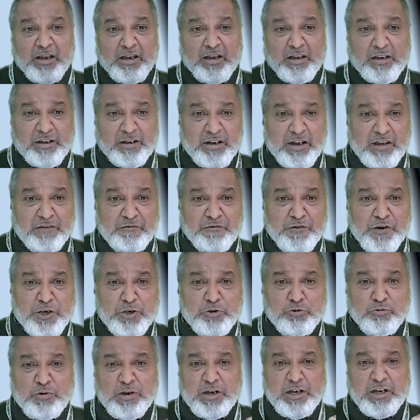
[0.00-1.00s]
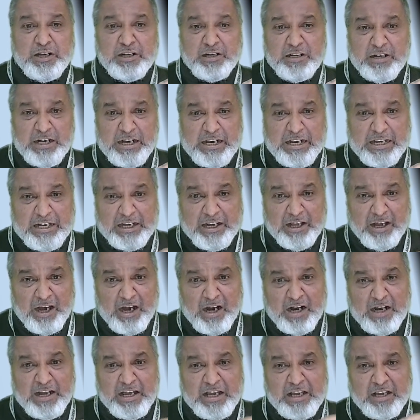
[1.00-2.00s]
Refer to internet
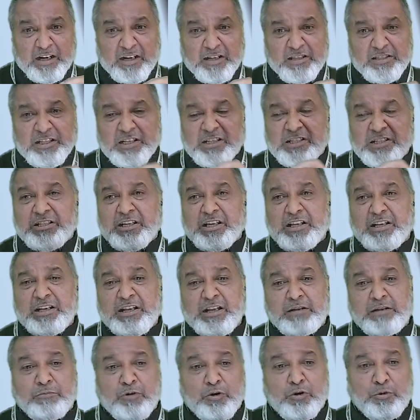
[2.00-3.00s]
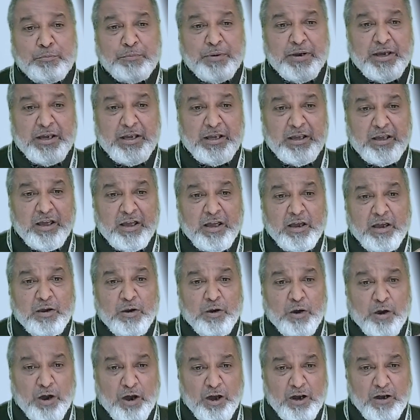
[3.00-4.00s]
regarding research done in Mumbai
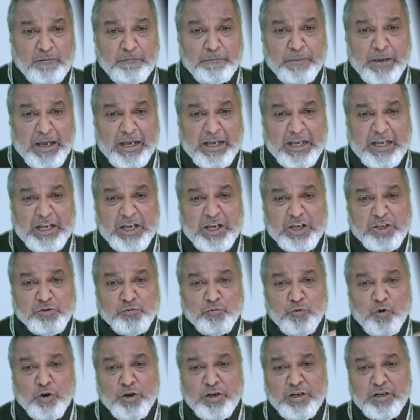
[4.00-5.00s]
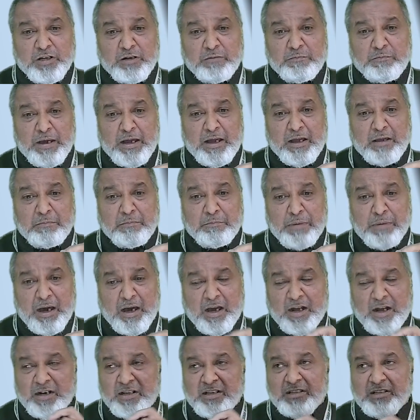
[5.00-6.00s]
on packaged water by
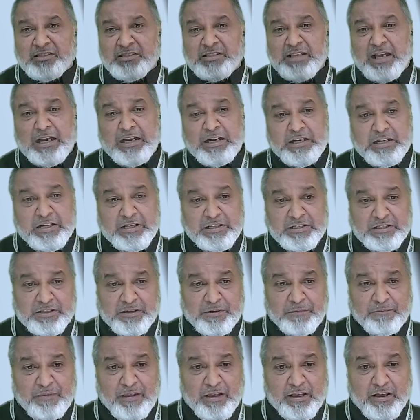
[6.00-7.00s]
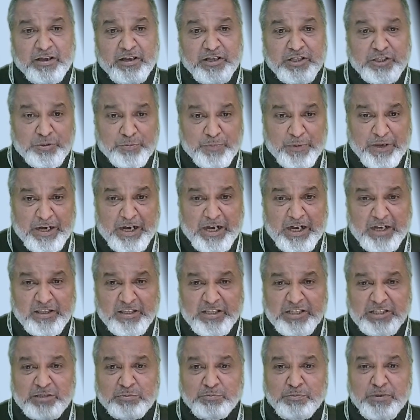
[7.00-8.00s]
bar scientists. Spread
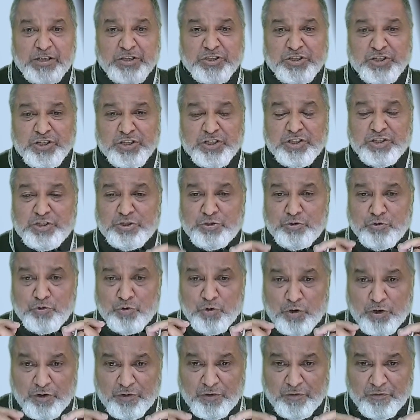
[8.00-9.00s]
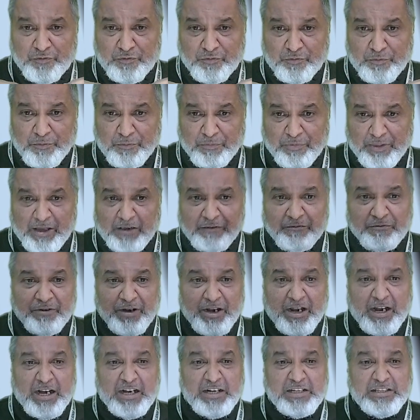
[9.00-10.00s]
these measures to your
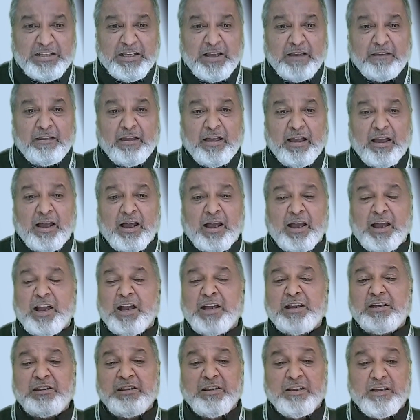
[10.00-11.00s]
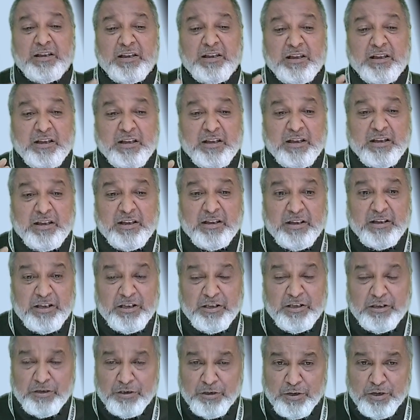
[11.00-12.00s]
friends and
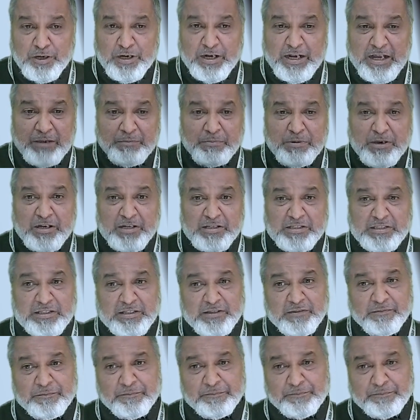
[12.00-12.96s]
your neighbors.